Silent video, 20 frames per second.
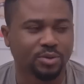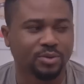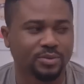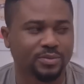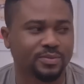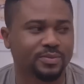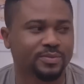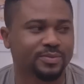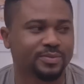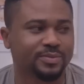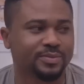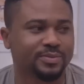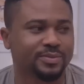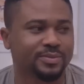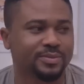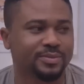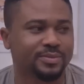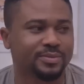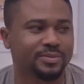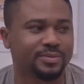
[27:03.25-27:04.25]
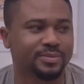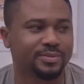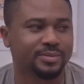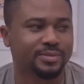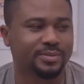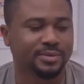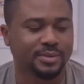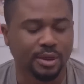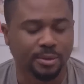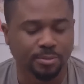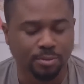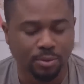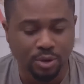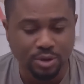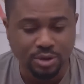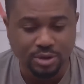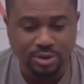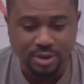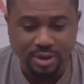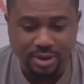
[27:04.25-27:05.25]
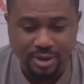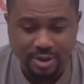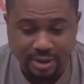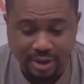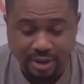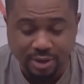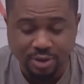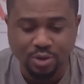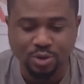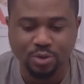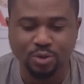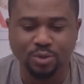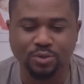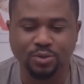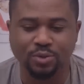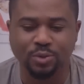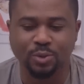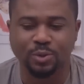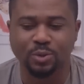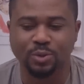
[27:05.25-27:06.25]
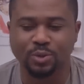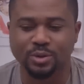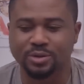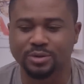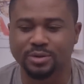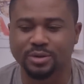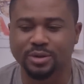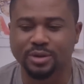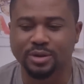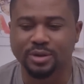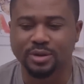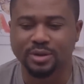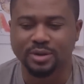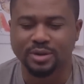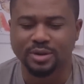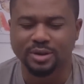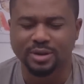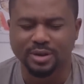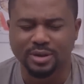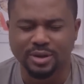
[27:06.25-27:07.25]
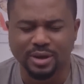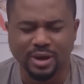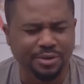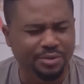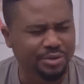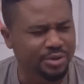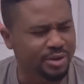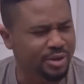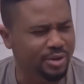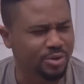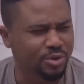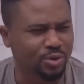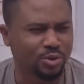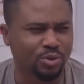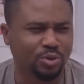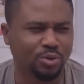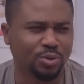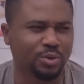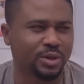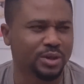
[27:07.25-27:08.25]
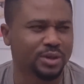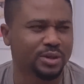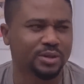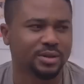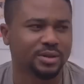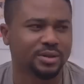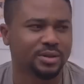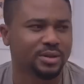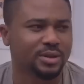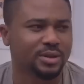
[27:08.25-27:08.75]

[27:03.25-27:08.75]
you. I must thank you for everything you're doing.